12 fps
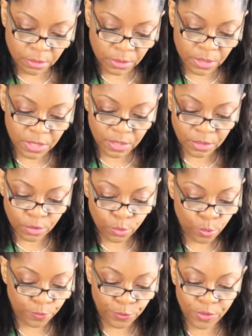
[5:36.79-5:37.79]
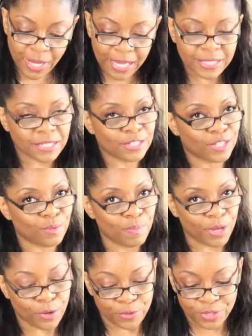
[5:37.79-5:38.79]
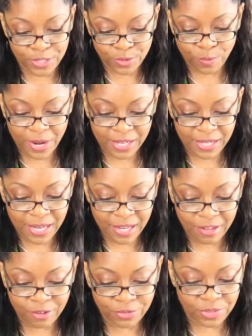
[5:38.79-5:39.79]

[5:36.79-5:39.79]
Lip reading: Ooh, if you guys could smell this right now,